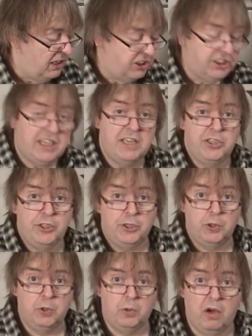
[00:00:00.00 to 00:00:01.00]
send
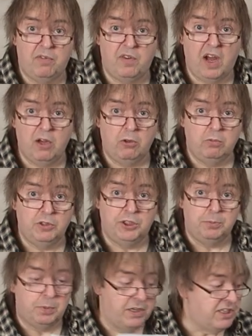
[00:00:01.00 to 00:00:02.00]
you a file
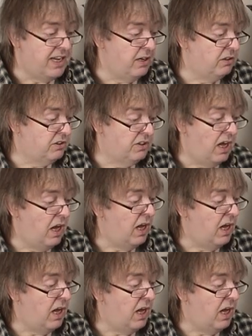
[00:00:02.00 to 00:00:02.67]
which you print out.